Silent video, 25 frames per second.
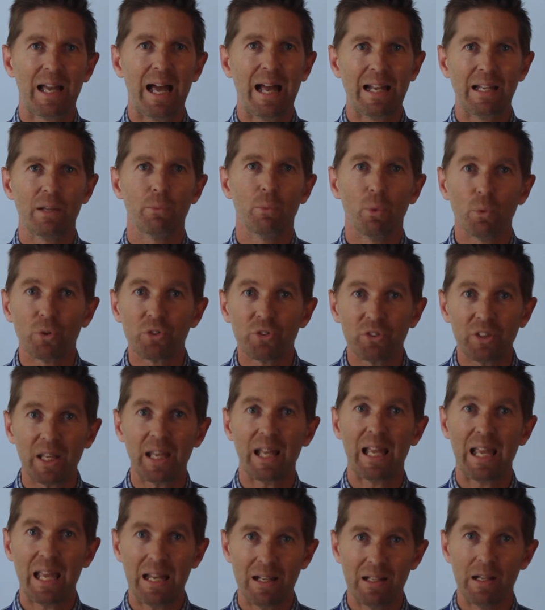and it will
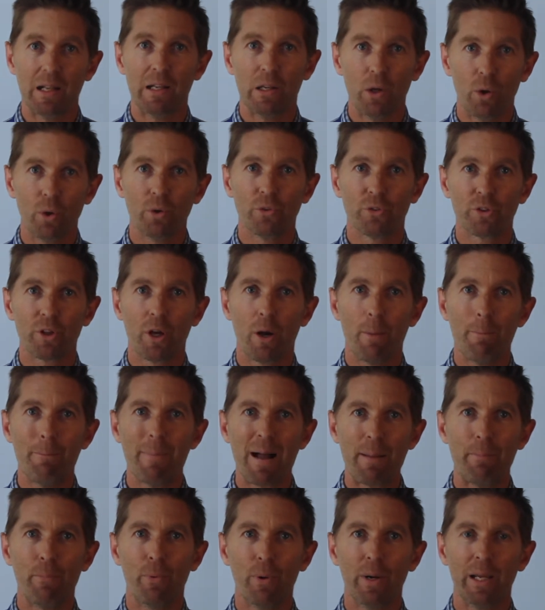sit in the long-term
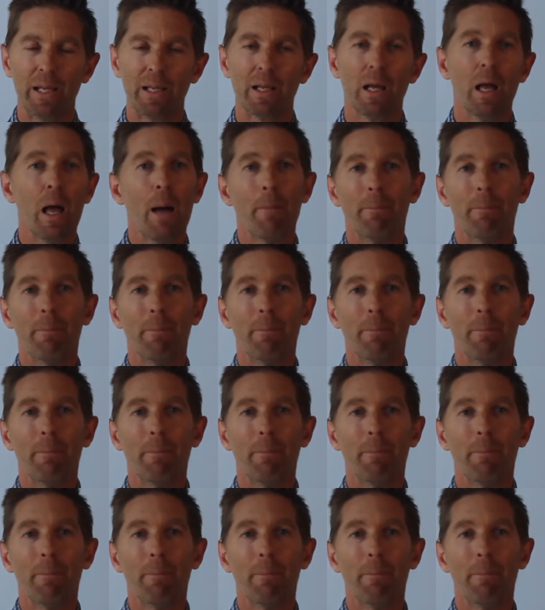memory.